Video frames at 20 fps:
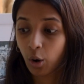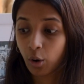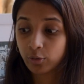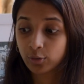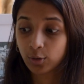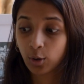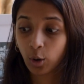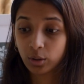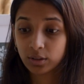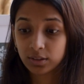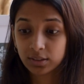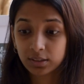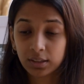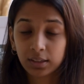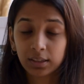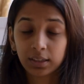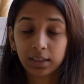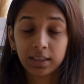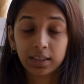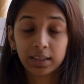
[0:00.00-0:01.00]
of
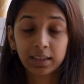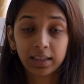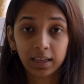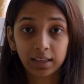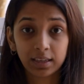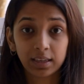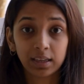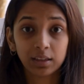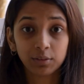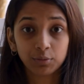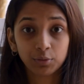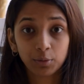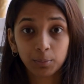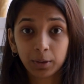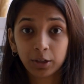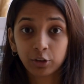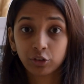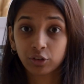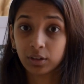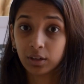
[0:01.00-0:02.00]
constantly gaining
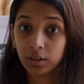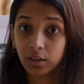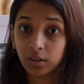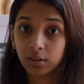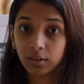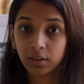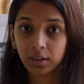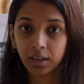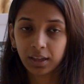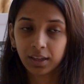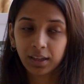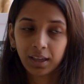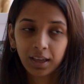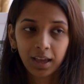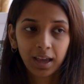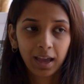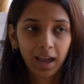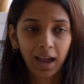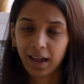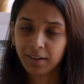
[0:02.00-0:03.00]
information and learning
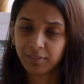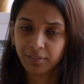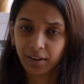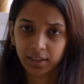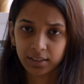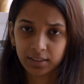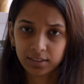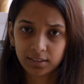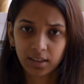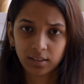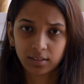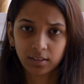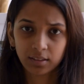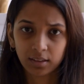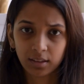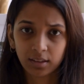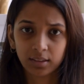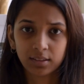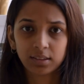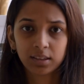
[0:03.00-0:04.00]
and various other
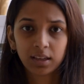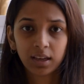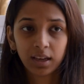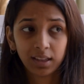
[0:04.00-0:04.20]
things.